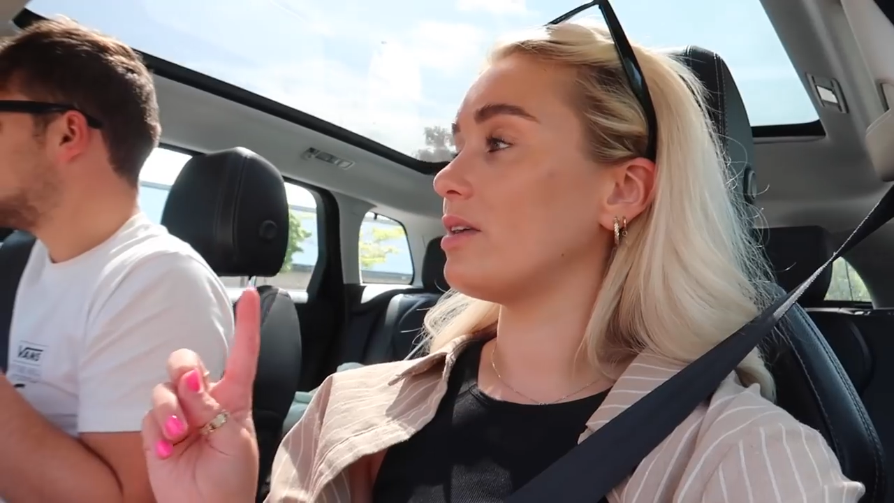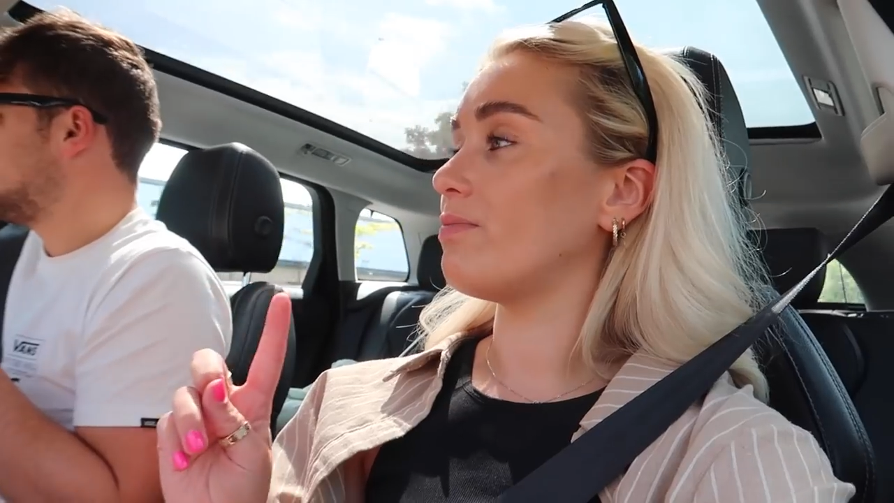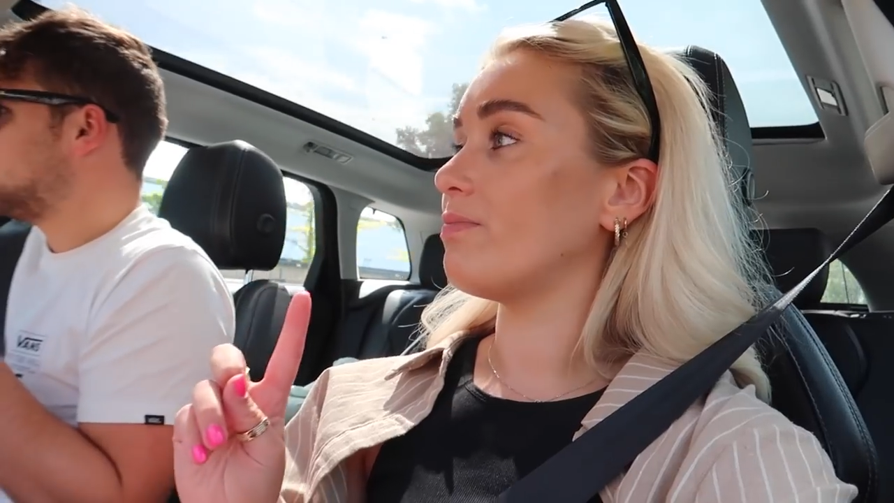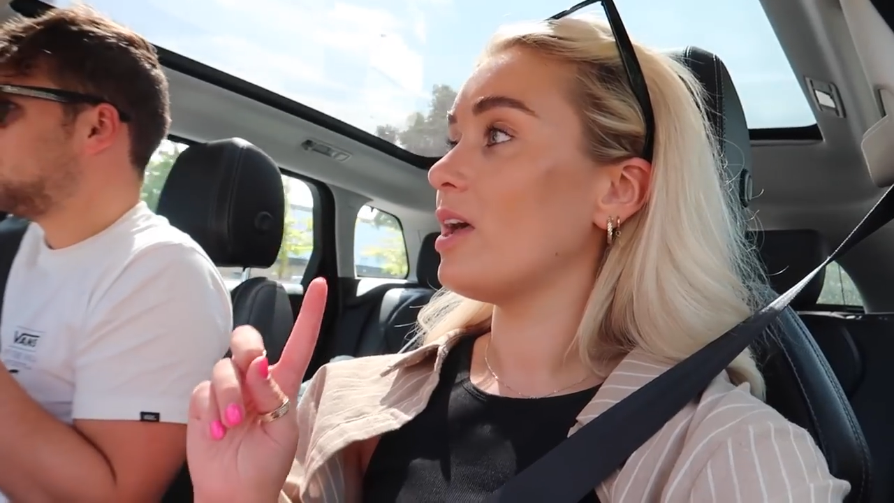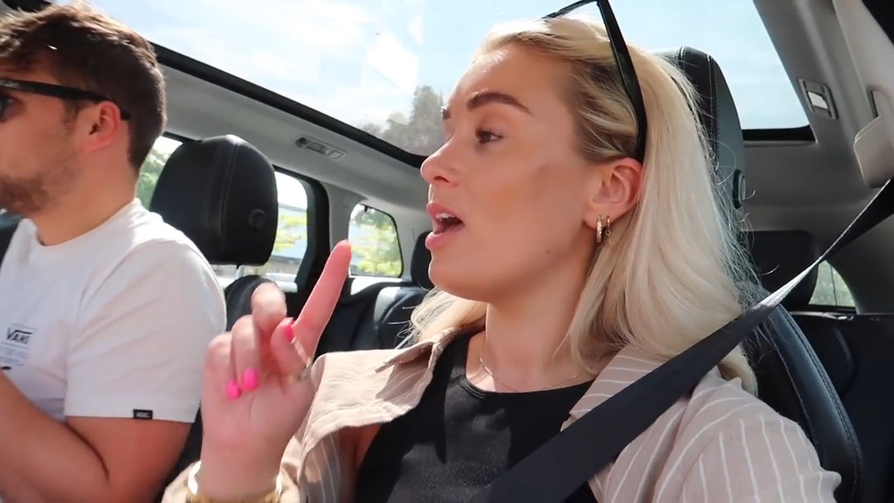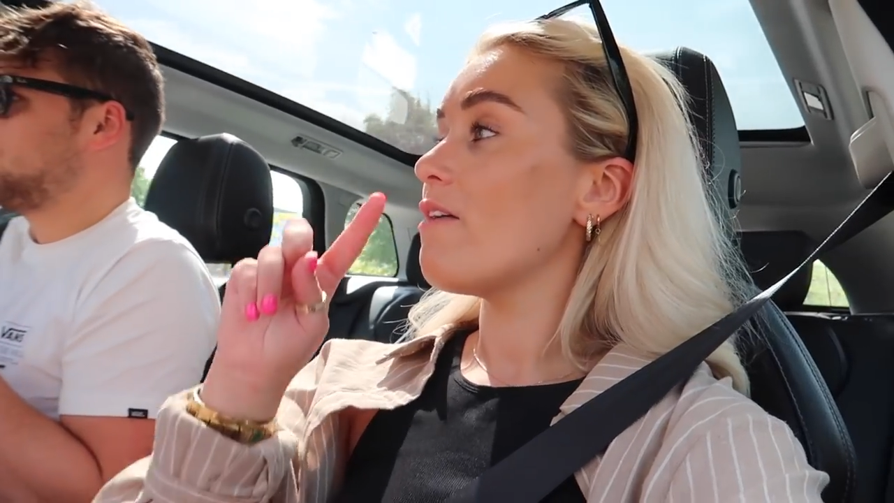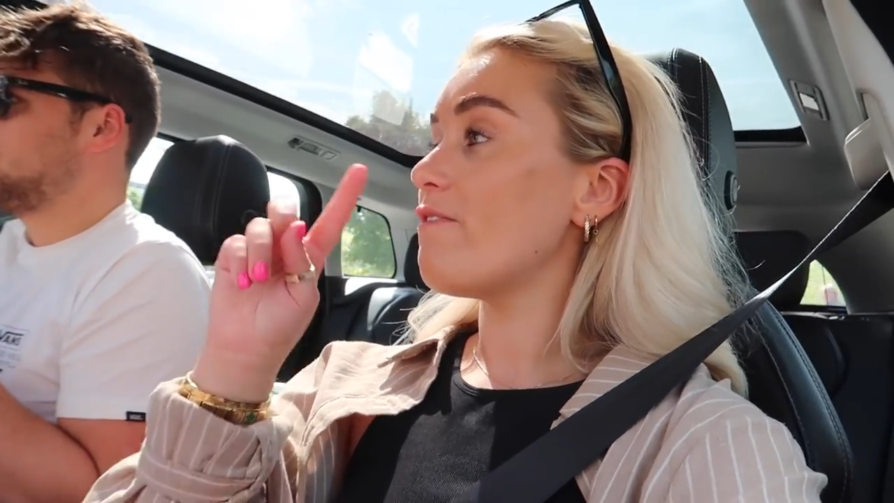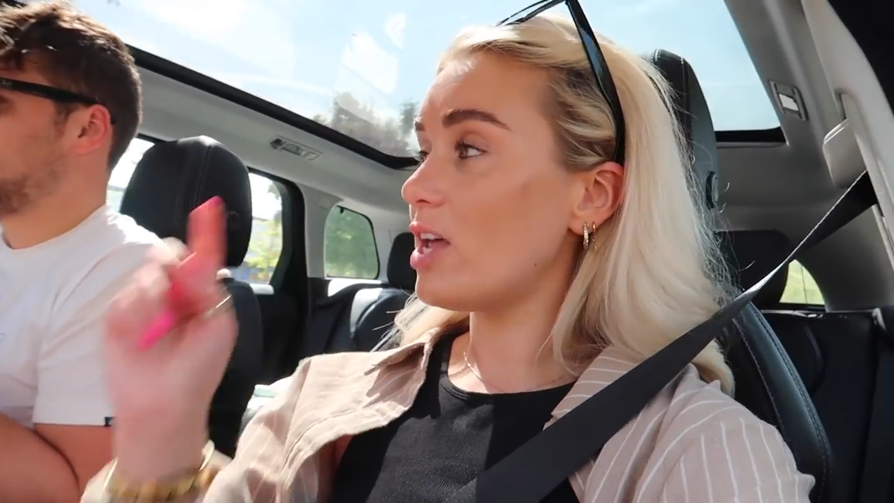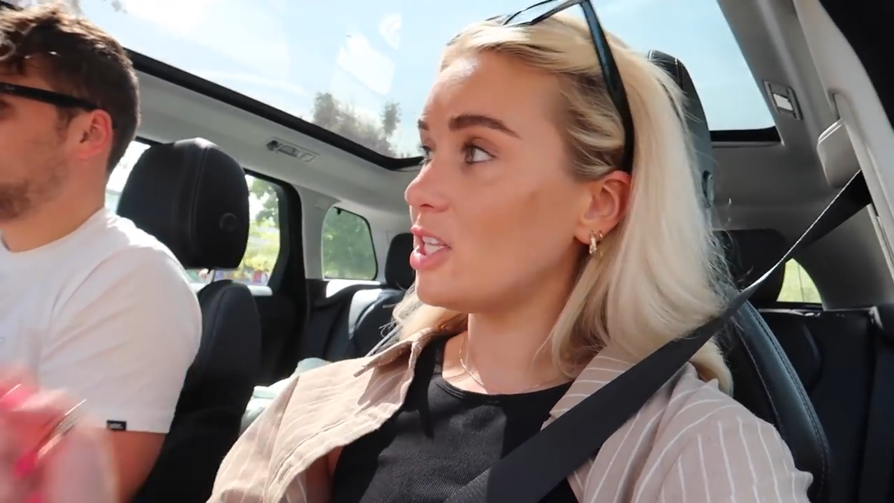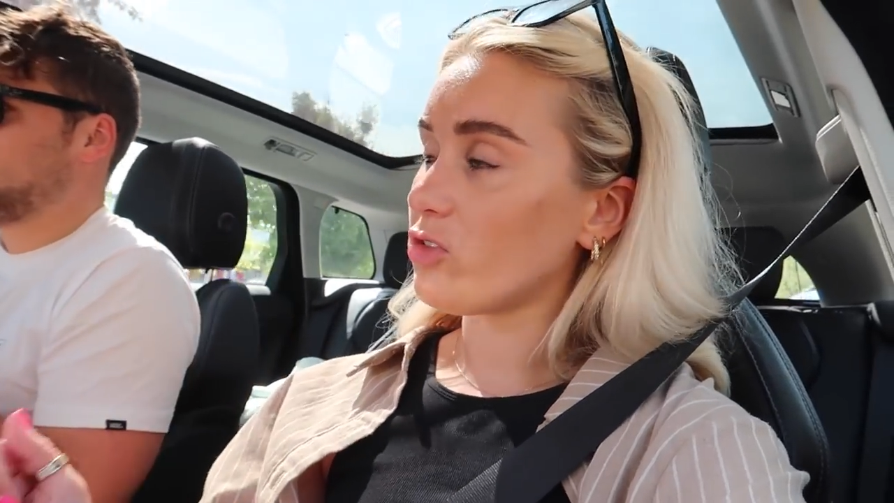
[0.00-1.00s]

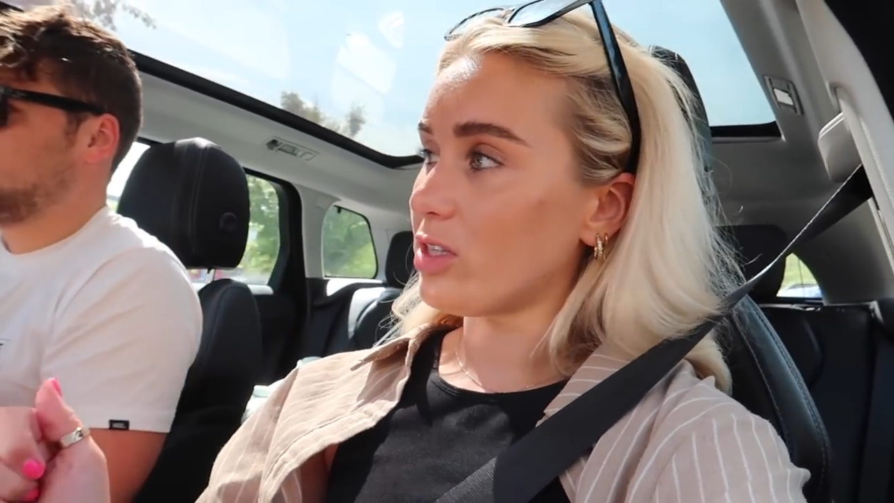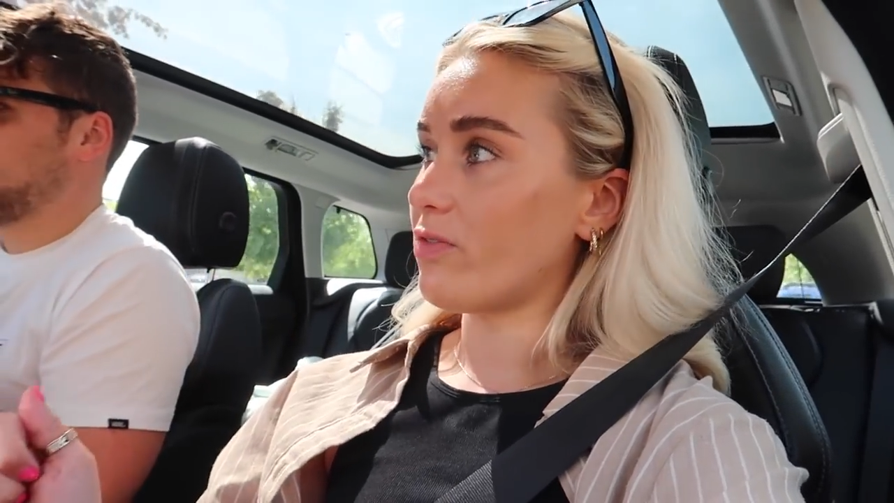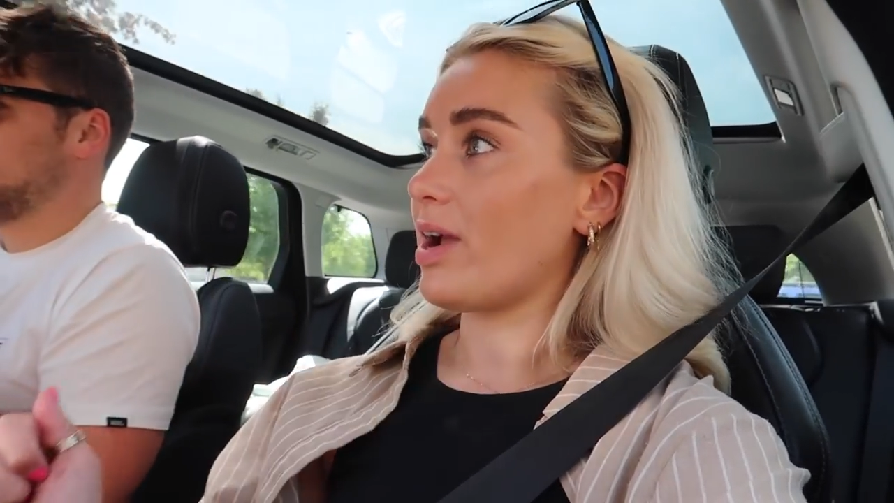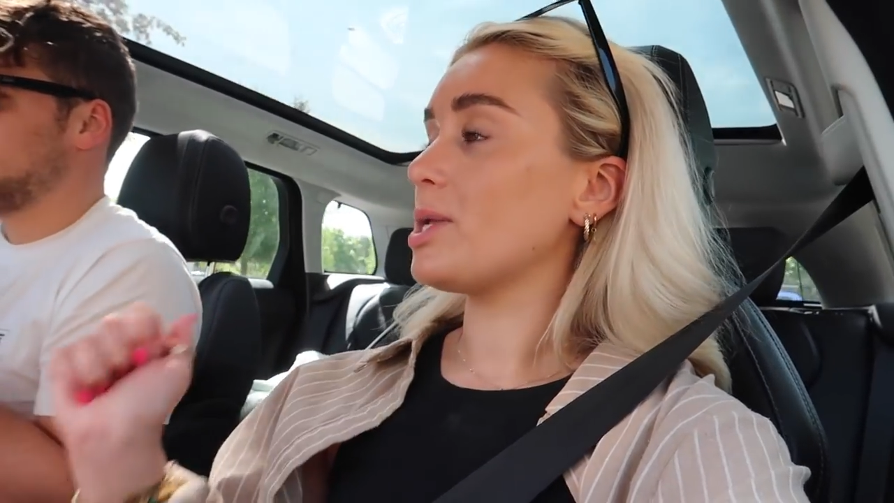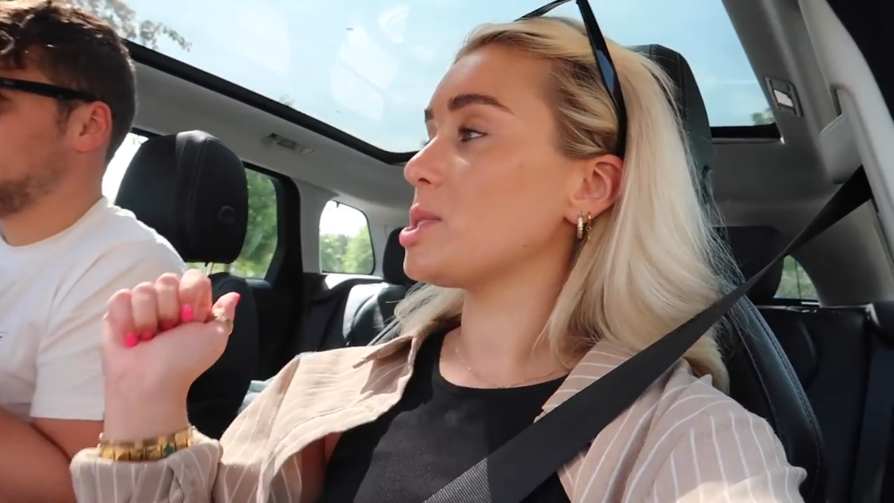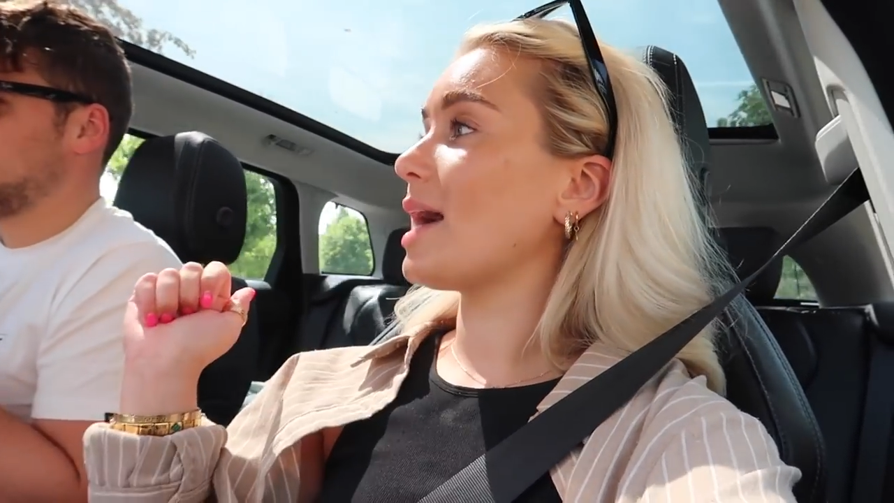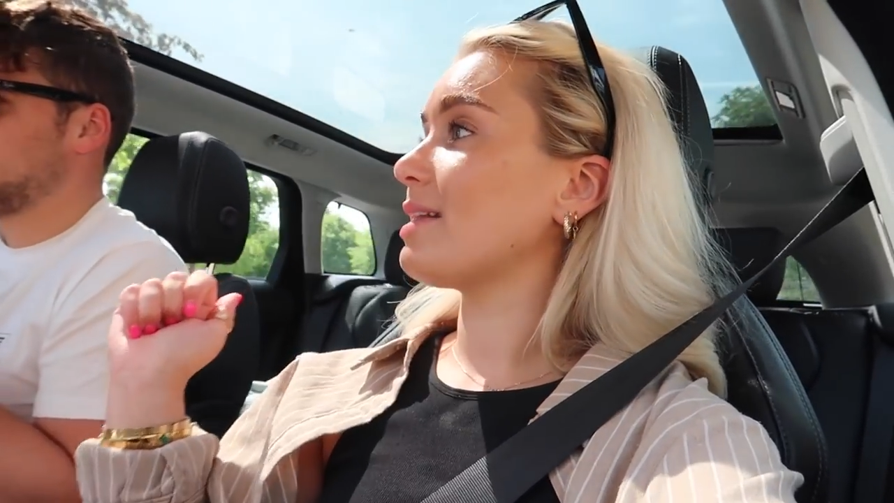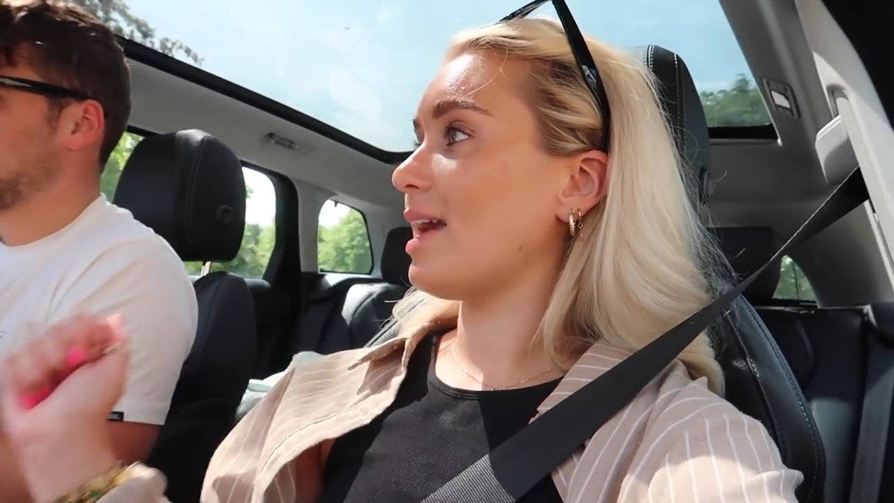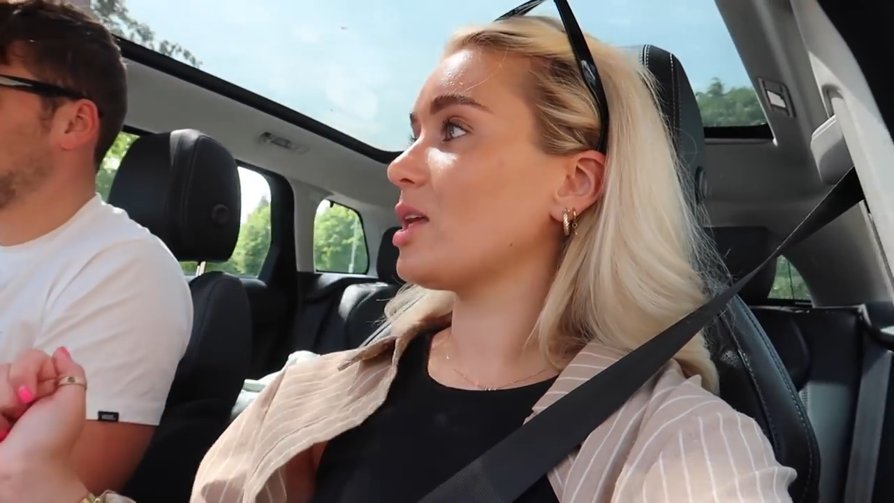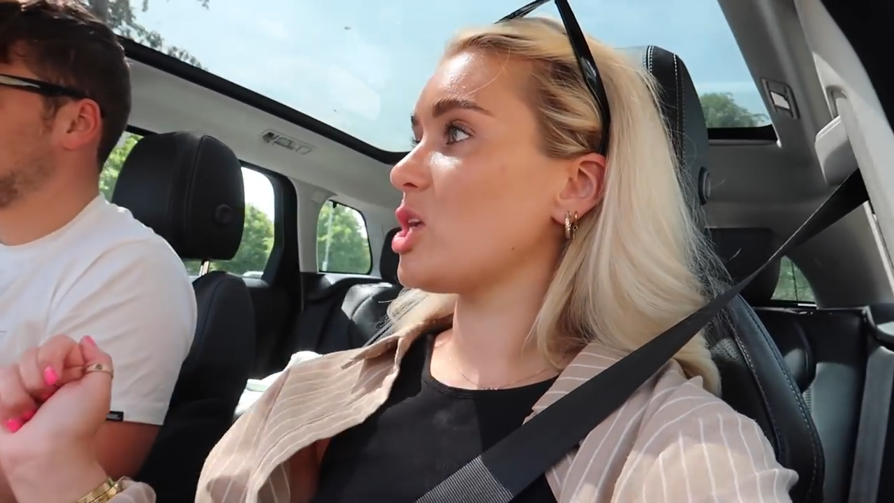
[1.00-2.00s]
the furniture in the Range they
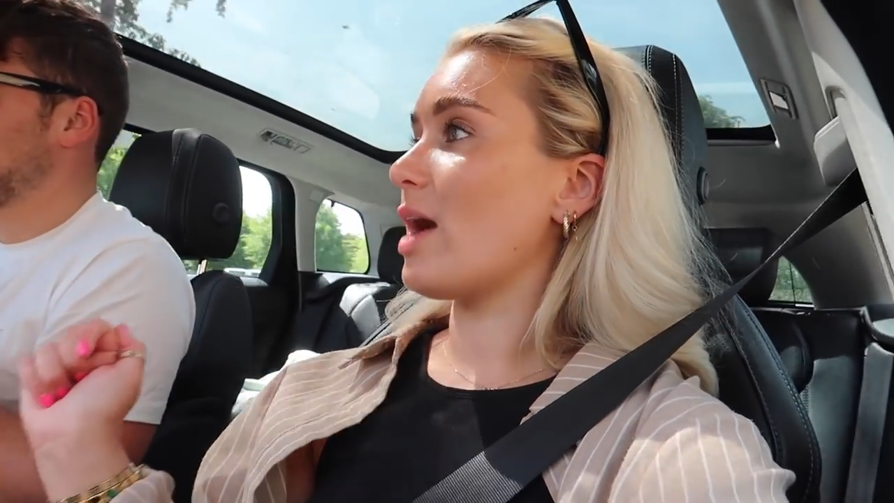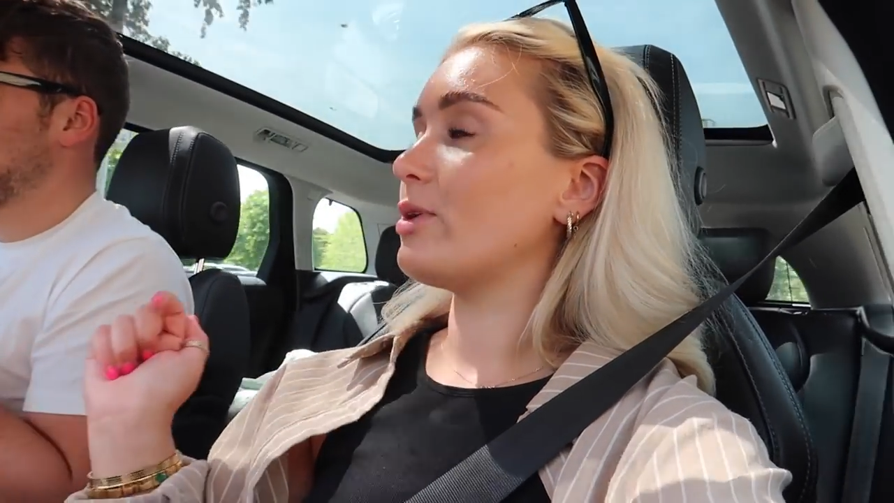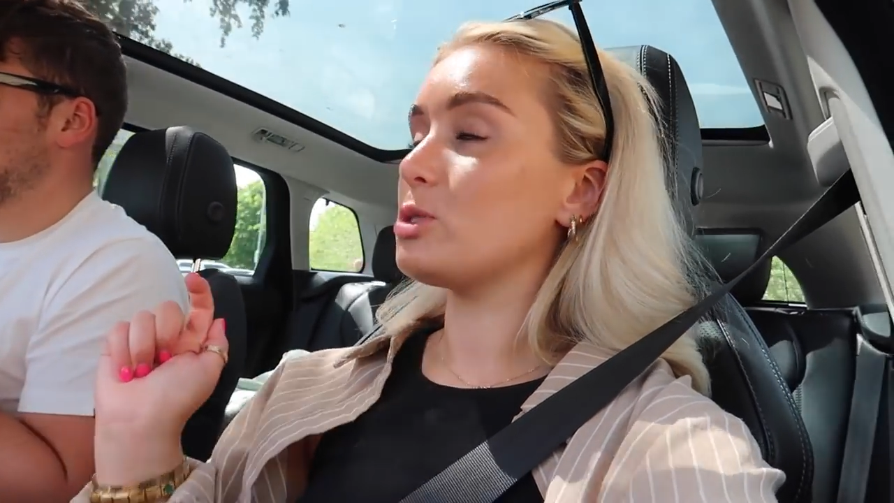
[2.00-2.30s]
had an egg chair